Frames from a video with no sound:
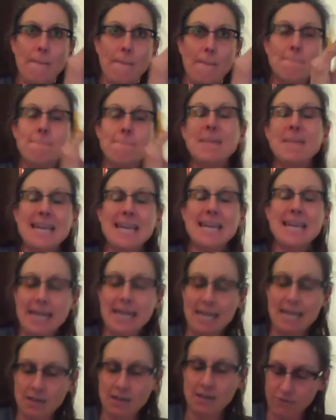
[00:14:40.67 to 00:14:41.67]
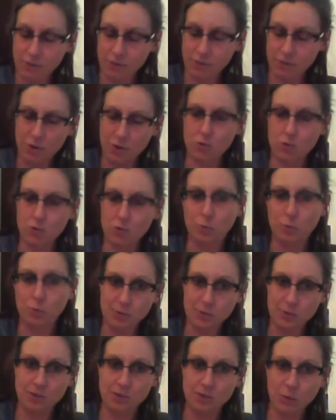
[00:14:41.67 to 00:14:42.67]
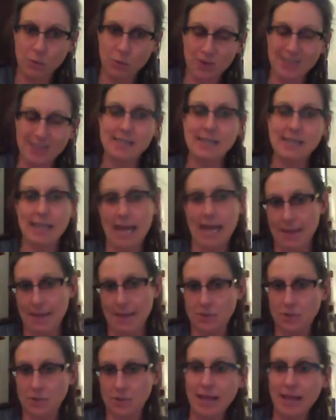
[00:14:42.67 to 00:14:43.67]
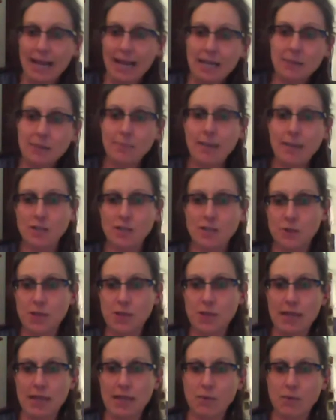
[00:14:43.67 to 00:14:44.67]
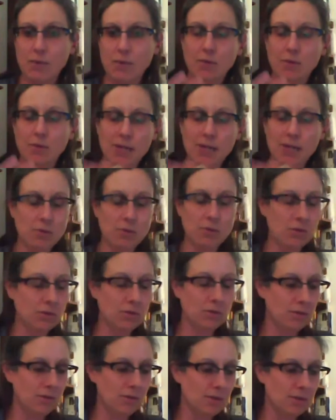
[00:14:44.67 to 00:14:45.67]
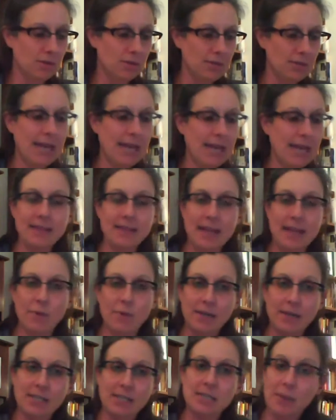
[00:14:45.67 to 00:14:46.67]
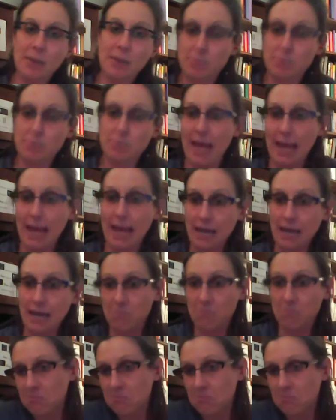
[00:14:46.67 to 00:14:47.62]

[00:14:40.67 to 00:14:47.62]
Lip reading: mean for the groups were the same. So they had to make sure that they were saying that they were in as much pain.